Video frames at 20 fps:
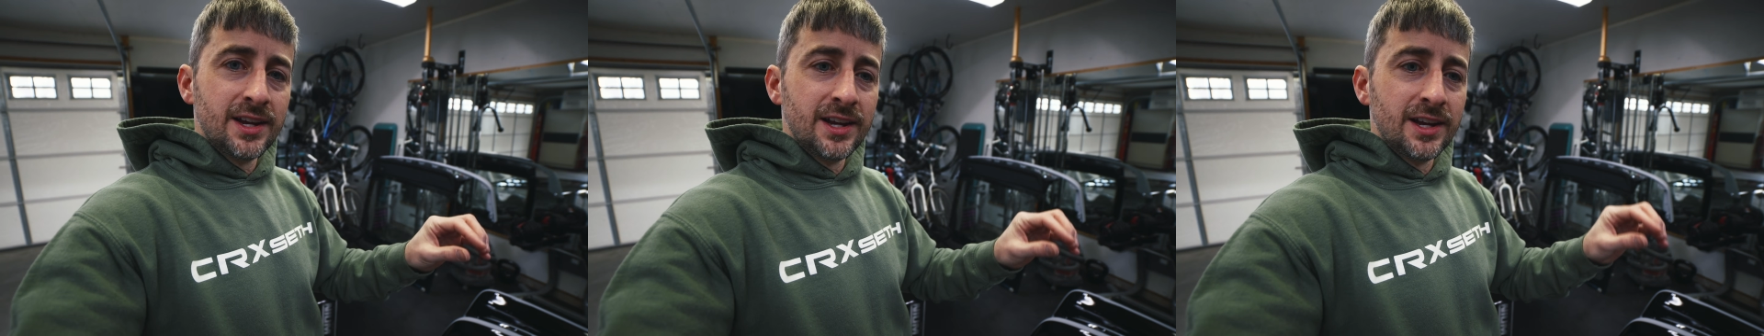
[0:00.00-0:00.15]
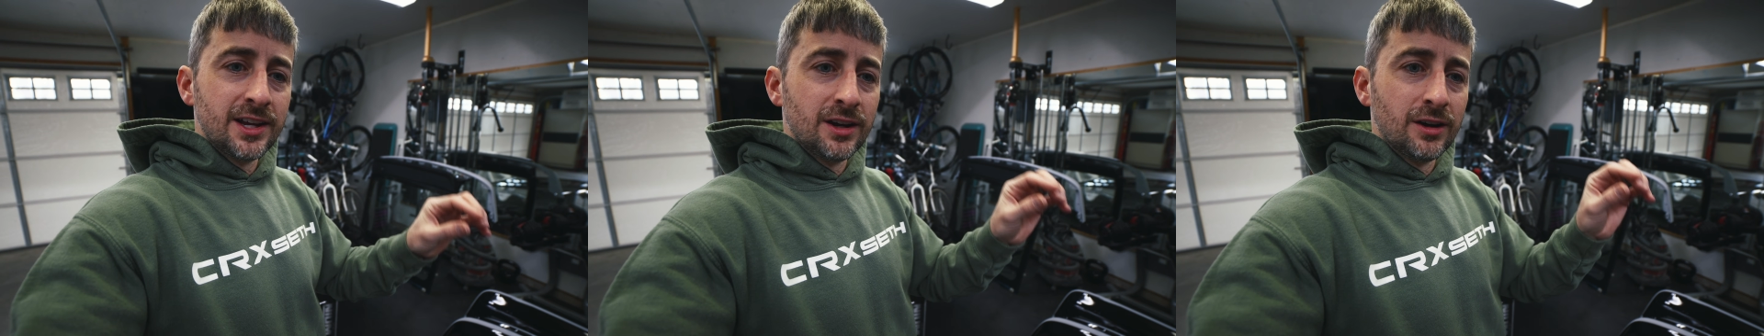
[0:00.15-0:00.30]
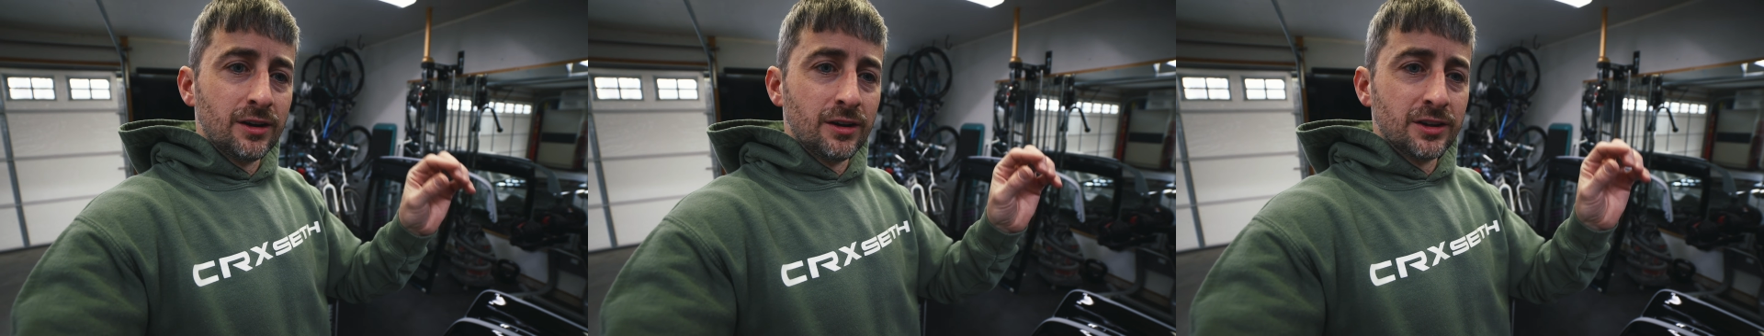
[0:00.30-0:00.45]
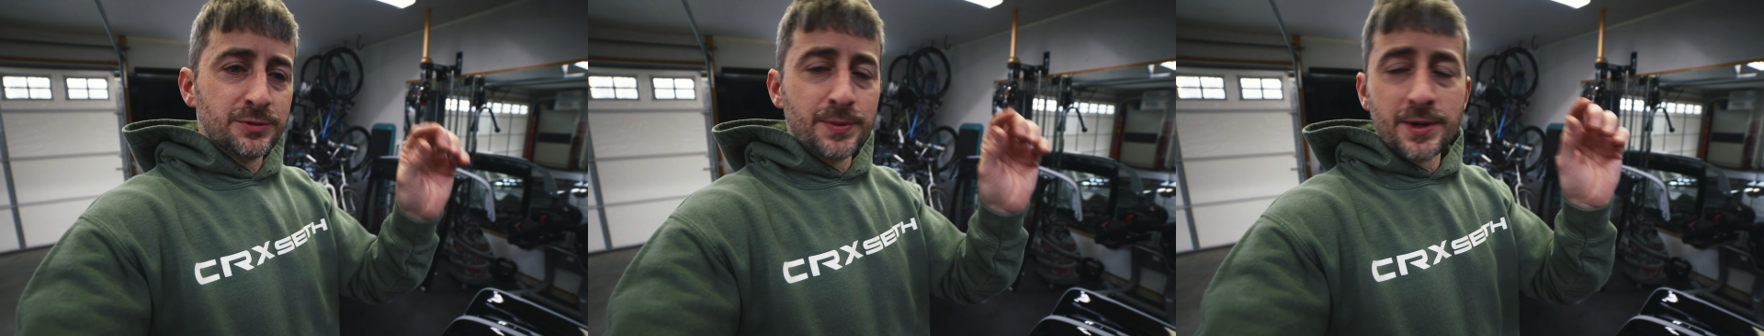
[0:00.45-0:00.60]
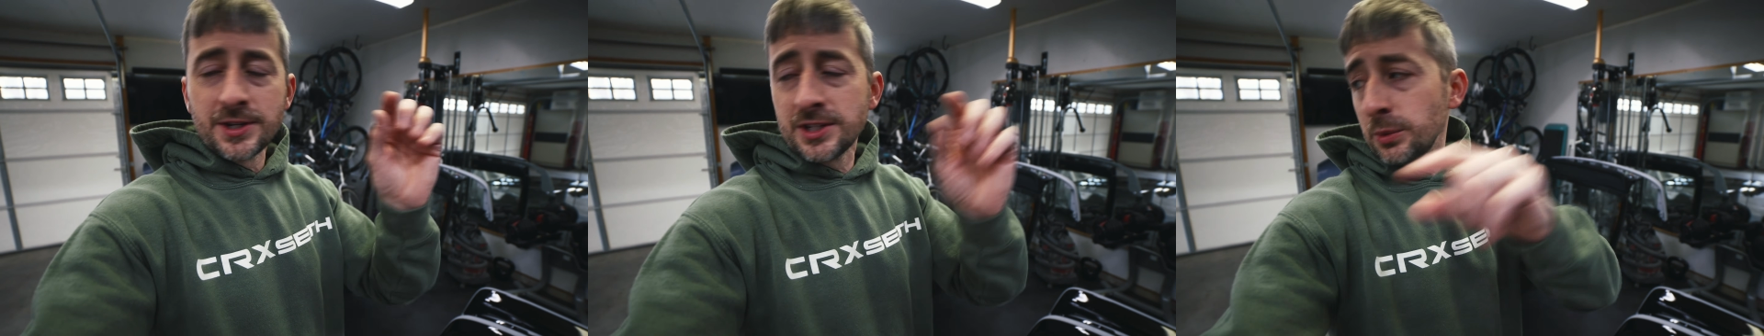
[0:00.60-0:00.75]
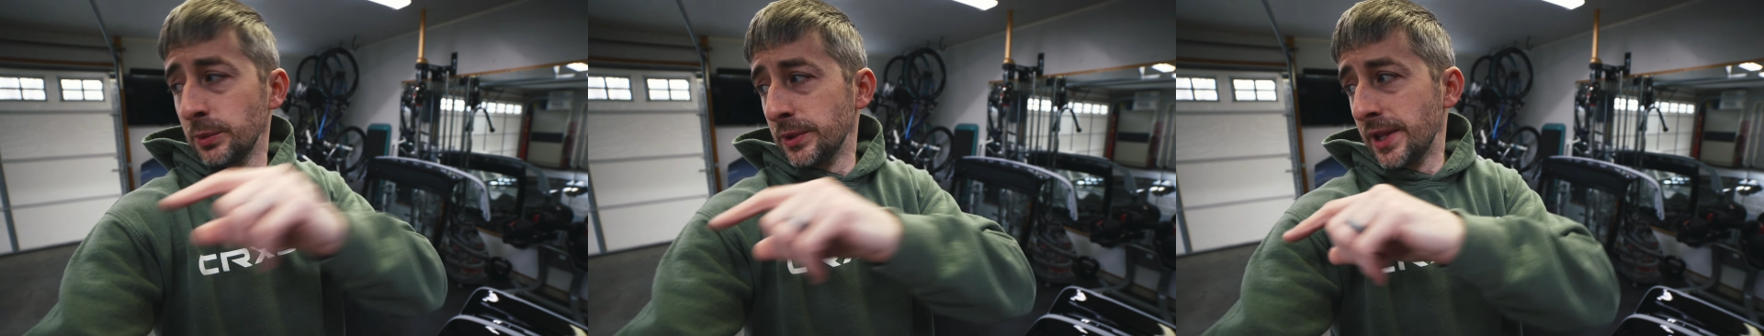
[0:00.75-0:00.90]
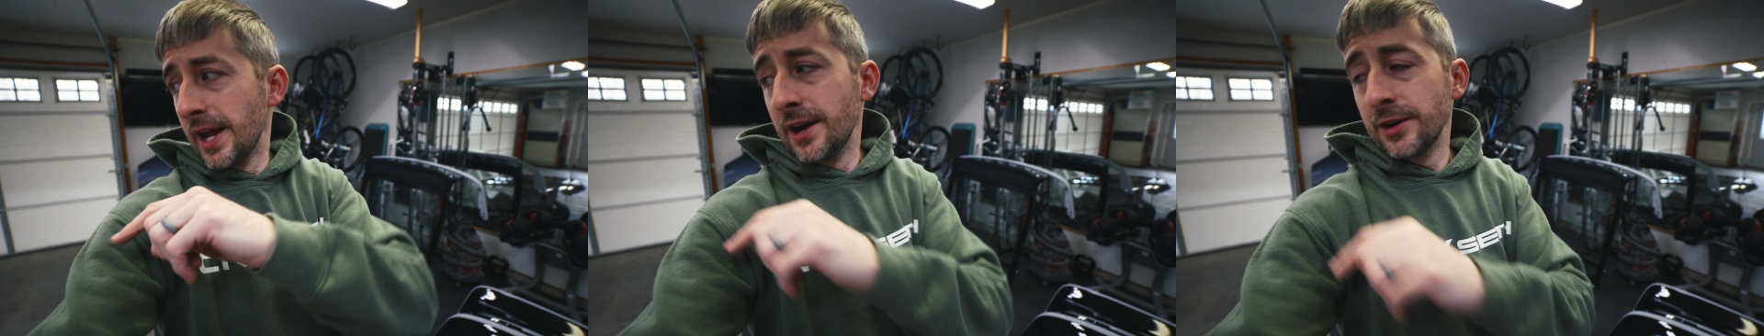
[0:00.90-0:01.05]
especially
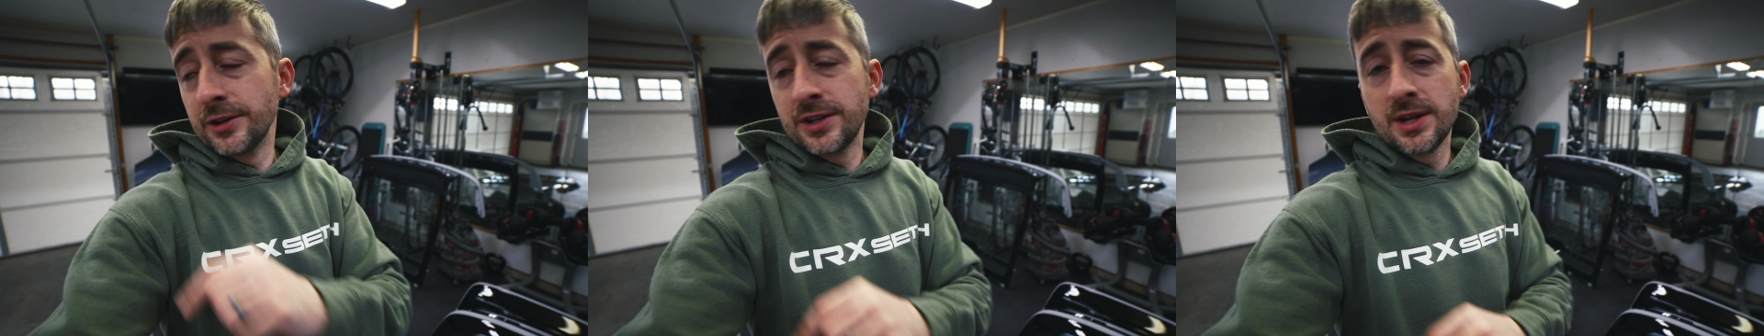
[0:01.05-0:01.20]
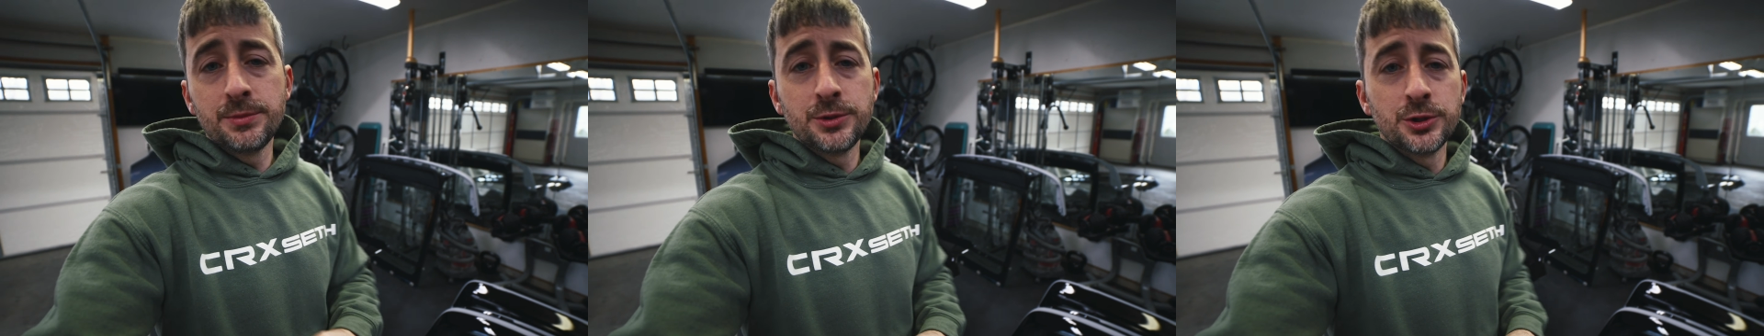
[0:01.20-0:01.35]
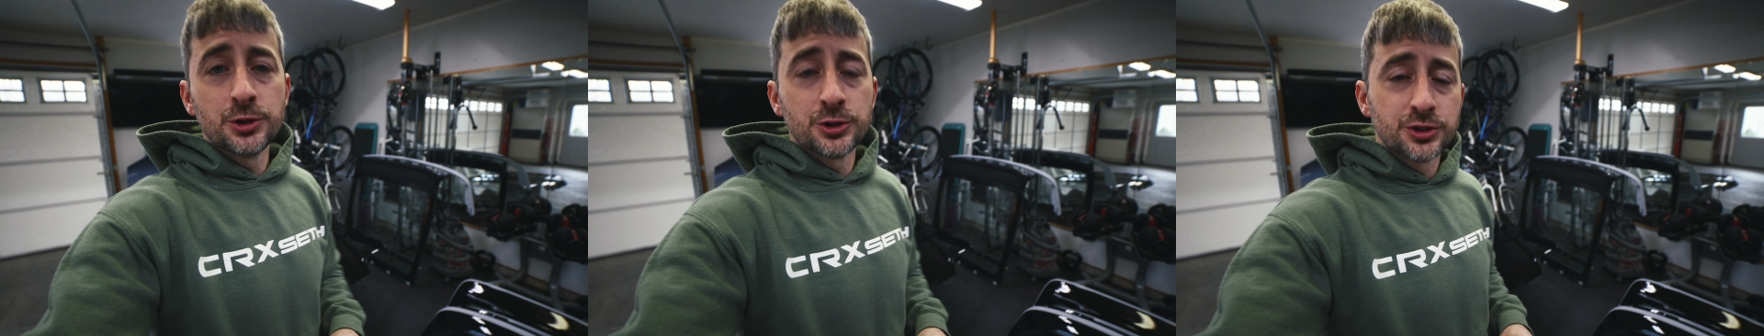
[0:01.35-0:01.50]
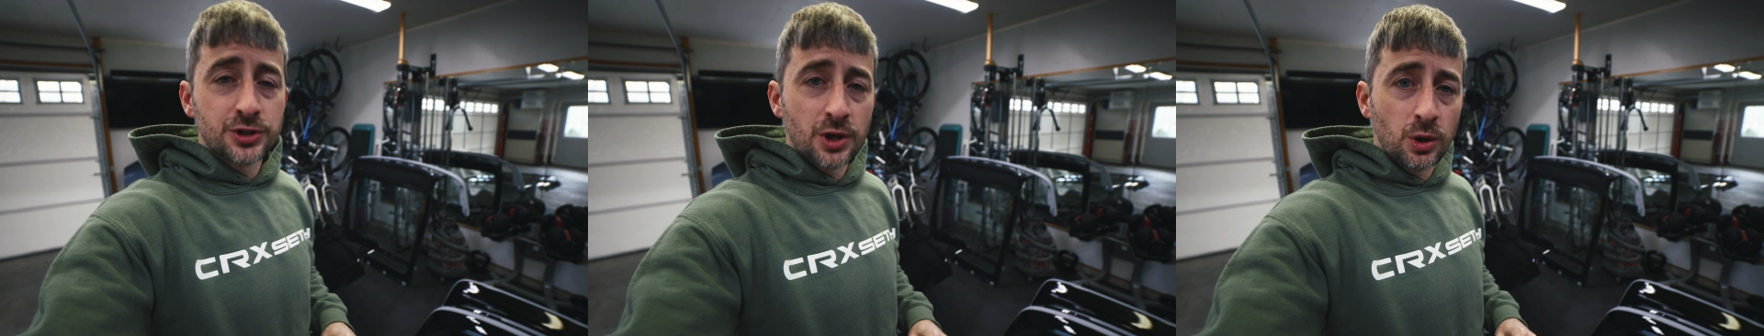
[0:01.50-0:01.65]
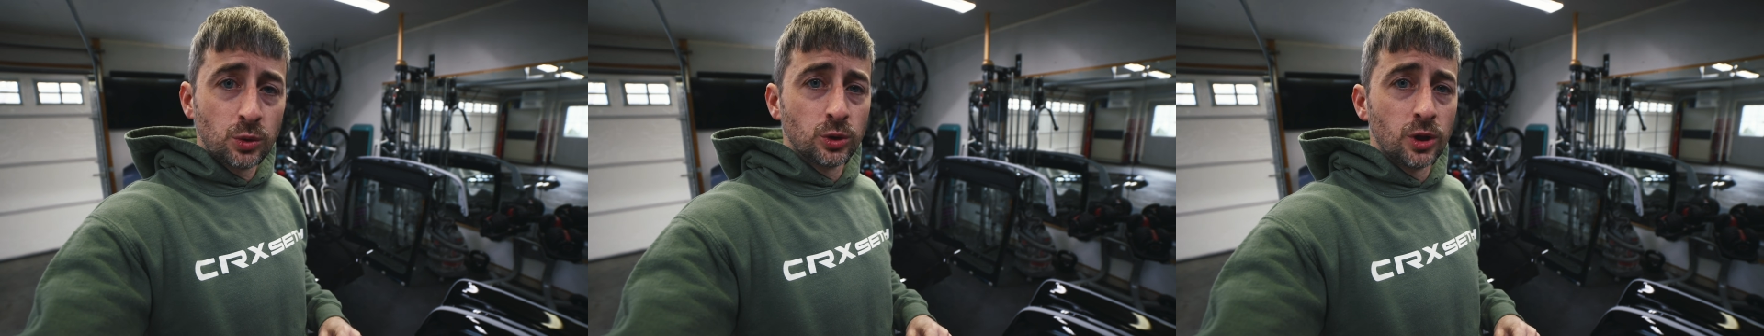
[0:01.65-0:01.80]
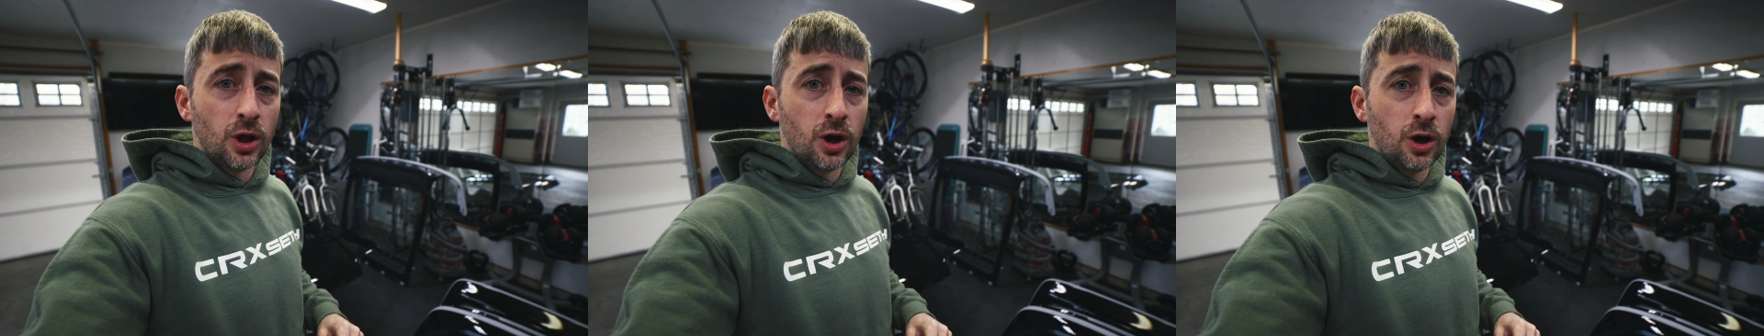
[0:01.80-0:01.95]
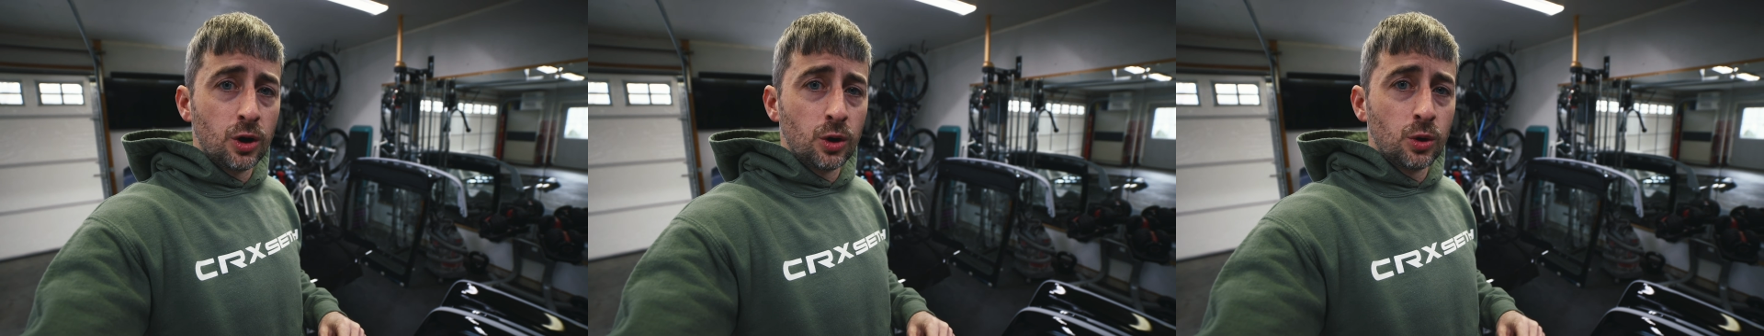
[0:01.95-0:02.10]
when the air temperature is so
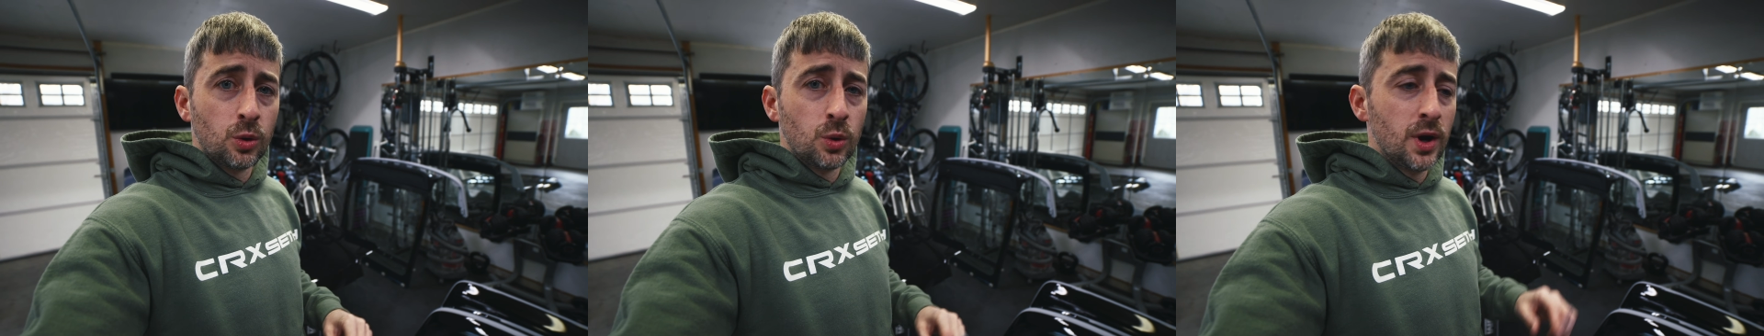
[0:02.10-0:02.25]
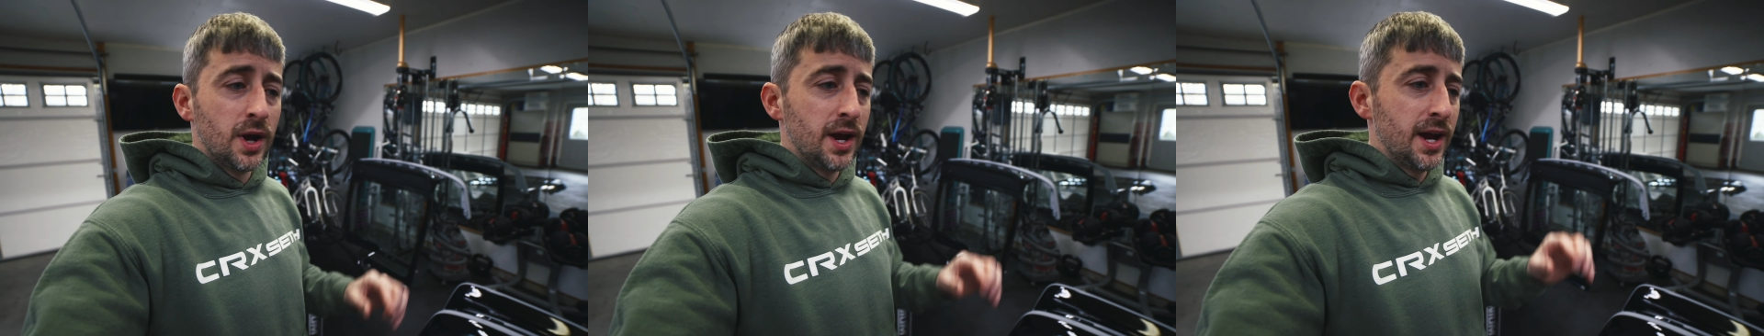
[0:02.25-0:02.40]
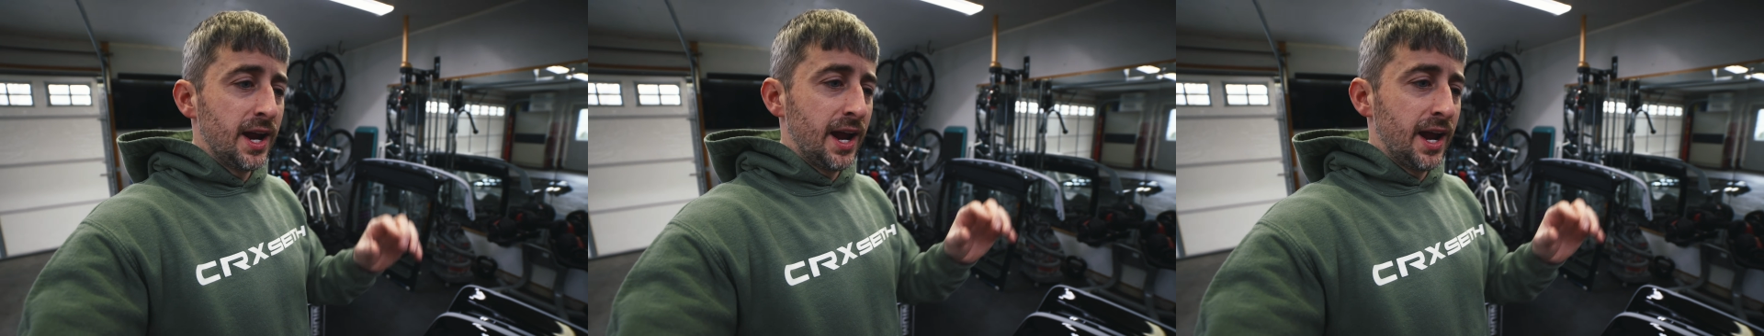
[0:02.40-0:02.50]
low,